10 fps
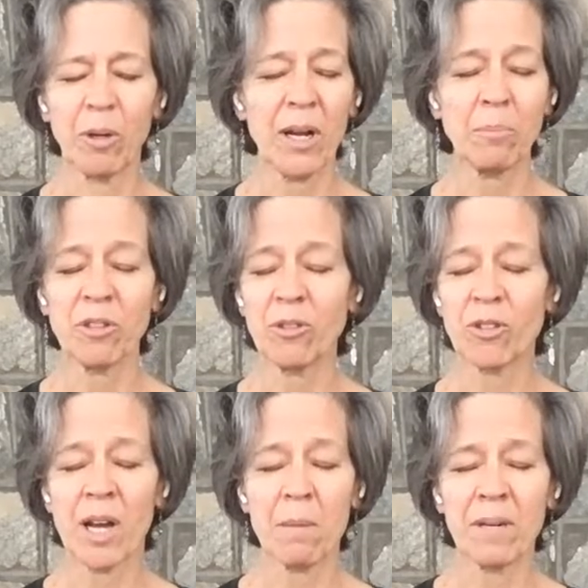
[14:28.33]
Perhaps
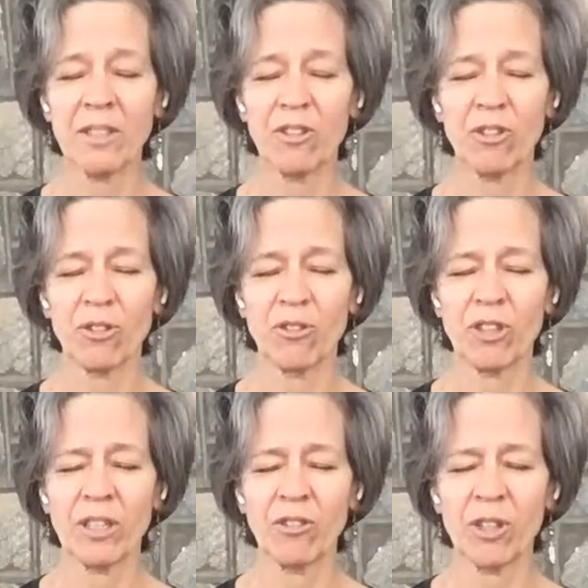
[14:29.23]
there's not much
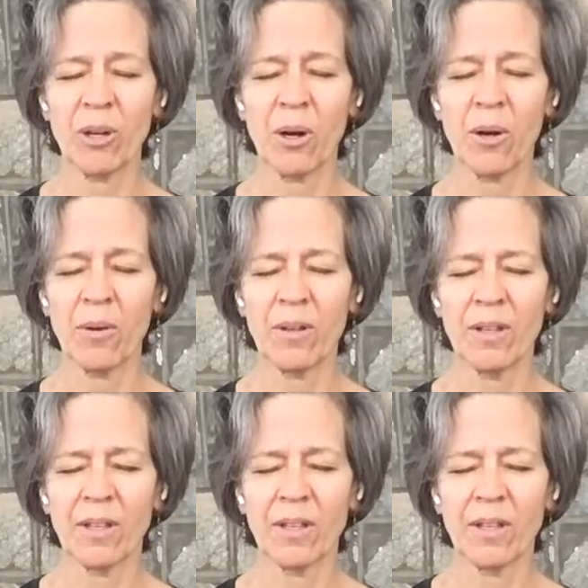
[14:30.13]
change at all.